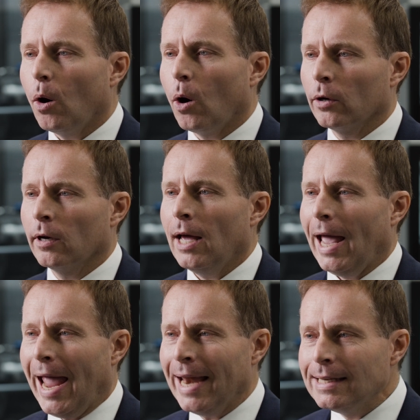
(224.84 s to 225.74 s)
on
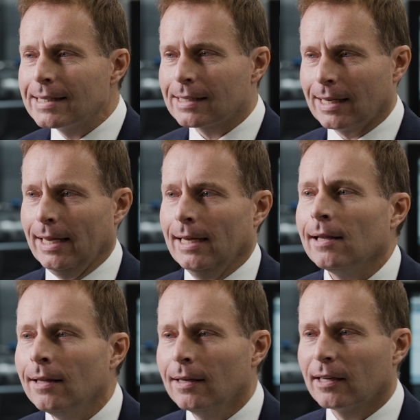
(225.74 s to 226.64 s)
any
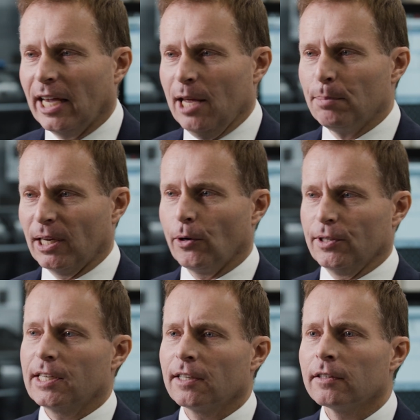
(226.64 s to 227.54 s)
scale can be
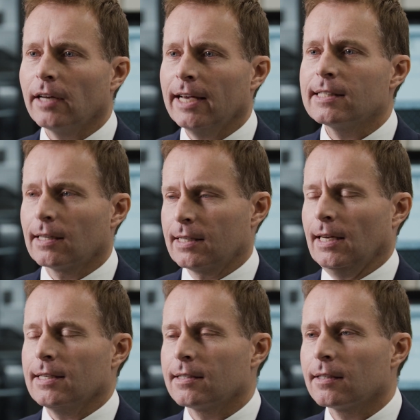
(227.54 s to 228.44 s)
considered a
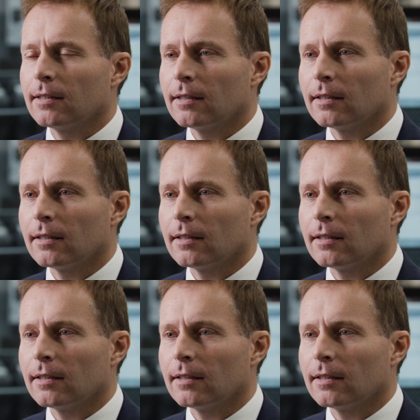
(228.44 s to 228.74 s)
success.